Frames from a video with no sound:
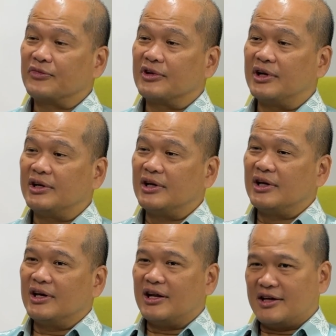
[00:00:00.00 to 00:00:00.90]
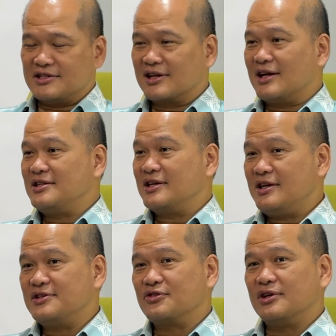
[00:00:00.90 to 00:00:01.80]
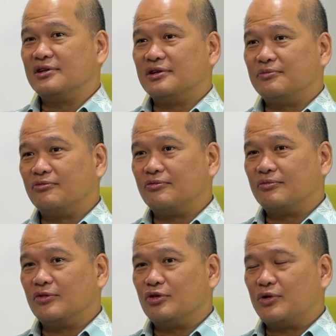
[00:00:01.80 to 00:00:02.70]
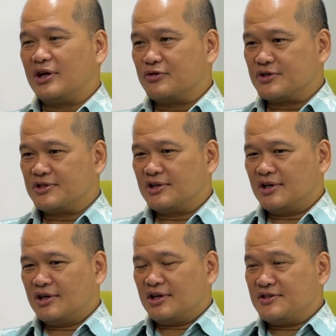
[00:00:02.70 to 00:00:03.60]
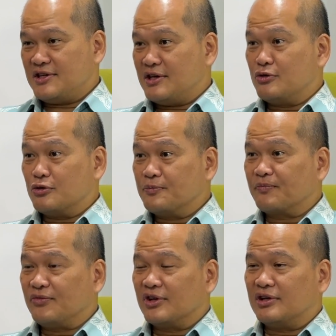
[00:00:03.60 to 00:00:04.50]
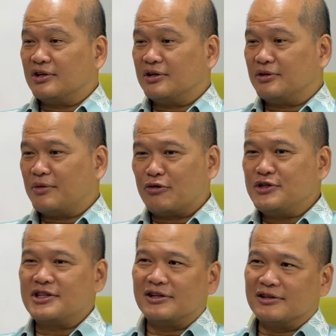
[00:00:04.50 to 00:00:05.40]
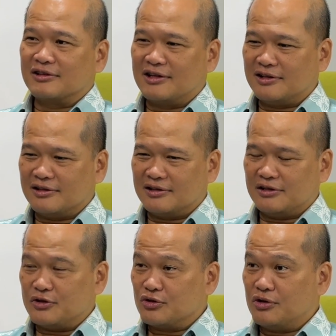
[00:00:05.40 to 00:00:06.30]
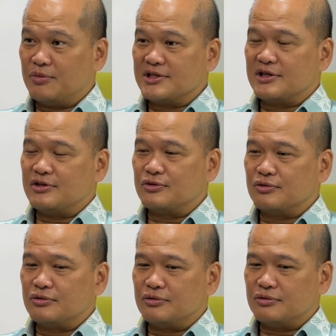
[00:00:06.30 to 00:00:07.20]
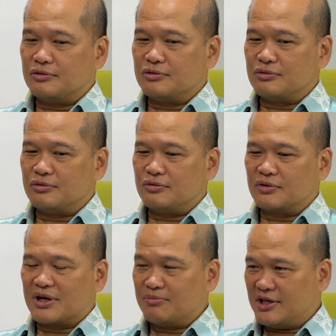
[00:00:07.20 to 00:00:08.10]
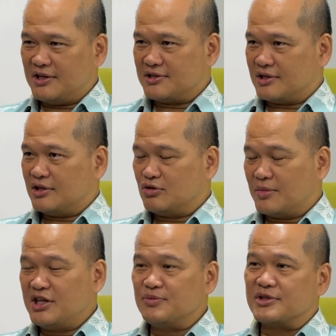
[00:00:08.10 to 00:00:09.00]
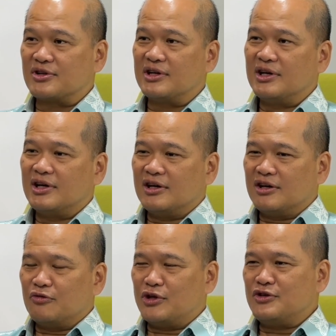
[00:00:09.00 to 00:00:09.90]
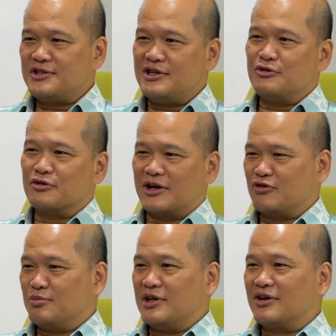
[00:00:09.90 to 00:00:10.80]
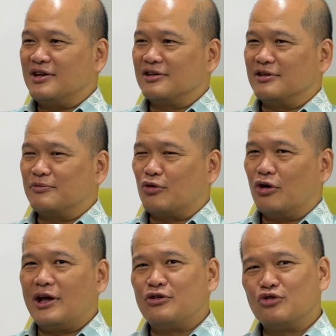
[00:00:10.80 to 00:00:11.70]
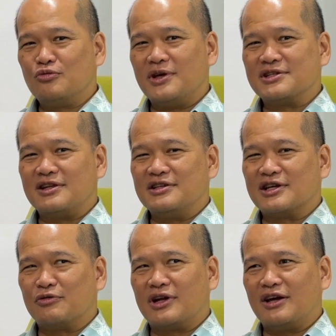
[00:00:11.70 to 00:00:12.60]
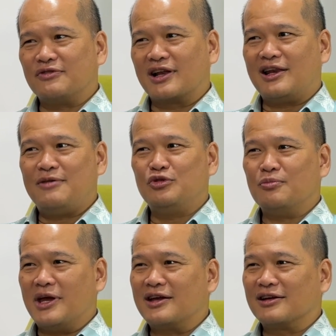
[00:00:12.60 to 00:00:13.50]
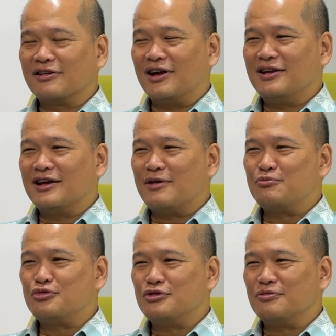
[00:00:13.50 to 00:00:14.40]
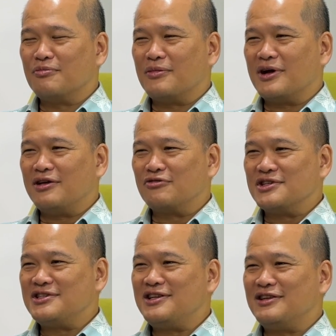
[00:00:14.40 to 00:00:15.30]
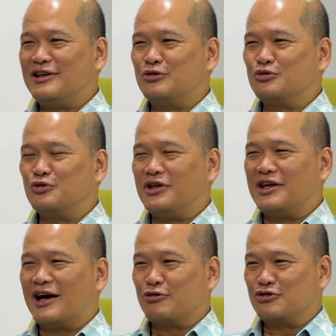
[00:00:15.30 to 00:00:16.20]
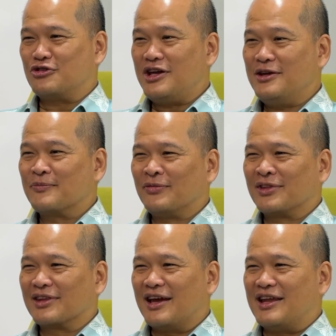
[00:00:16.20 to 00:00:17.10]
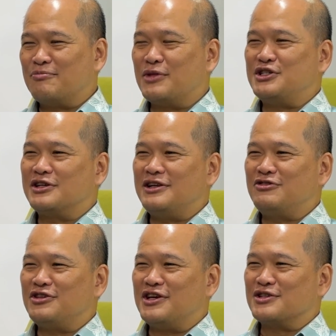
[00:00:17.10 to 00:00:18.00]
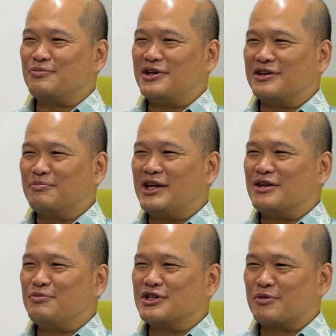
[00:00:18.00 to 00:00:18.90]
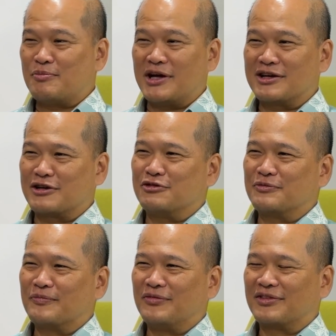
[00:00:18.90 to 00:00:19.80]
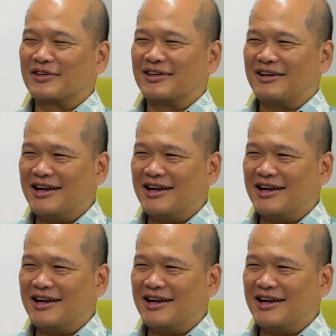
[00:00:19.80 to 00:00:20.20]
right? As a classic case, right? When I was CEO, I always tell this story basically to companies and to managements, right? When you're CEO, like for me, right? All I know basically is that when I have a claim to make, right, I put my receipt into the out tray, and then magically 3 days money appears in my bank account, right?